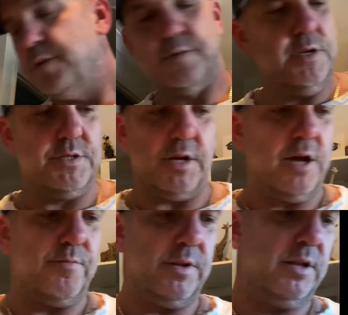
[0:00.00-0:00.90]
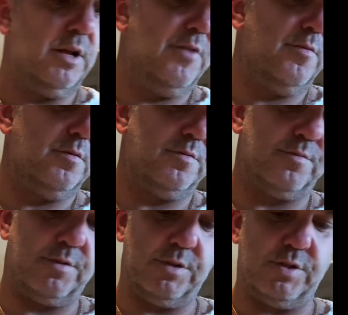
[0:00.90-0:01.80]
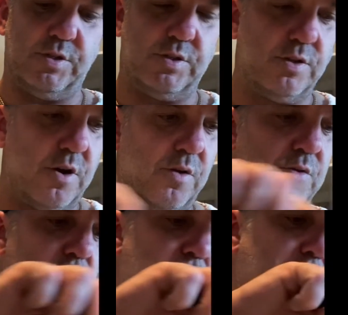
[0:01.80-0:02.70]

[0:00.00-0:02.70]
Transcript: It's unbelievable. It's so good.